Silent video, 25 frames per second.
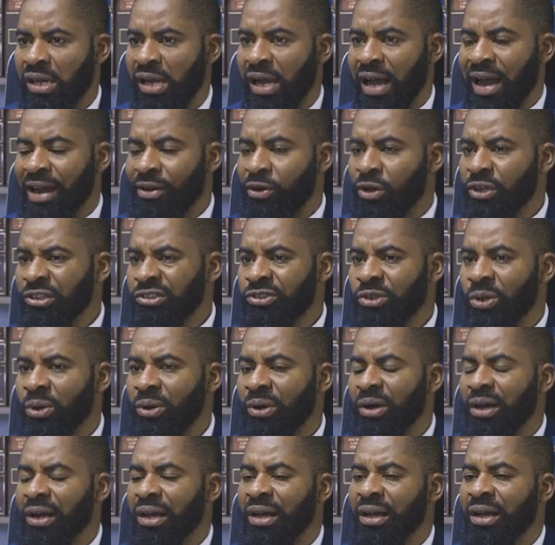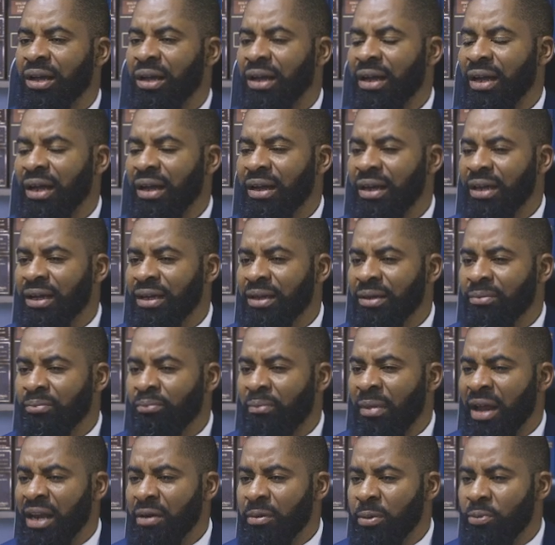and also
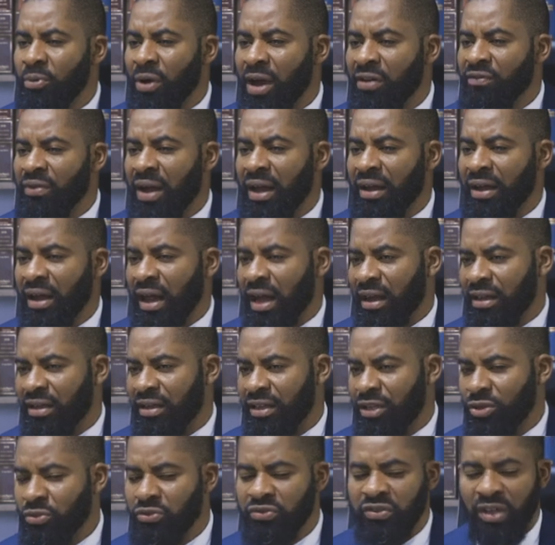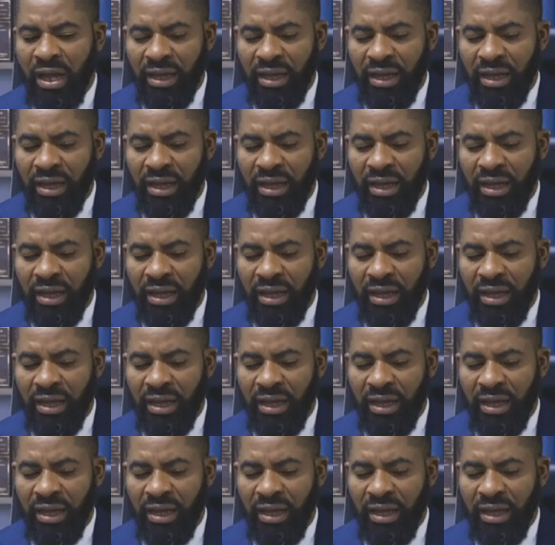many people have accused.